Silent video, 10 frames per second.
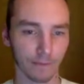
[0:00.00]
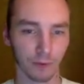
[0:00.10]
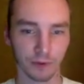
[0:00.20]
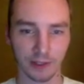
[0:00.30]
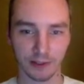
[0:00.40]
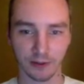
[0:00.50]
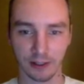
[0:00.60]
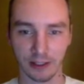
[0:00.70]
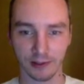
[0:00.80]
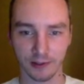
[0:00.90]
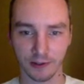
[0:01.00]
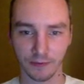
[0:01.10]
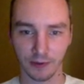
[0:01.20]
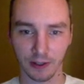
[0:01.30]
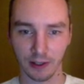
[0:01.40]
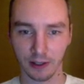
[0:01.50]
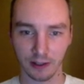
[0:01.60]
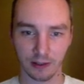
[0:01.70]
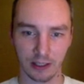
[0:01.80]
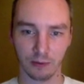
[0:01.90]
What's next on our list?
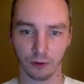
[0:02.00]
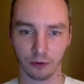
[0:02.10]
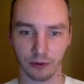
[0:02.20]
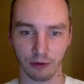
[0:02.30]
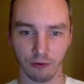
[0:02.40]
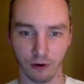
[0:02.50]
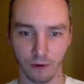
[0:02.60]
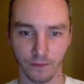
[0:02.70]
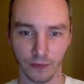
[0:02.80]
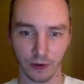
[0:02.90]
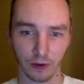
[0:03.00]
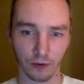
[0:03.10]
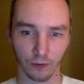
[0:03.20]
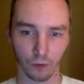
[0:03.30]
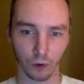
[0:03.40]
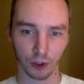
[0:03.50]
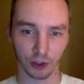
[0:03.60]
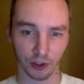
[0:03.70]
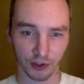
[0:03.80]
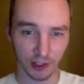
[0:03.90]
They eat water when they grow. Water
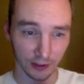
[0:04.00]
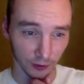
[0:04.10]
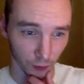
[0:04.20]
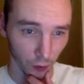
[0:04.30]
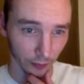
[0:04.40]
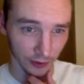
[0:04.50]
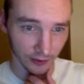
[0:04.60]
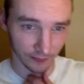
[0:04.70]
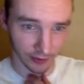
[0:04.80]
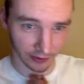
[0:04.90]
should stick to swarmers.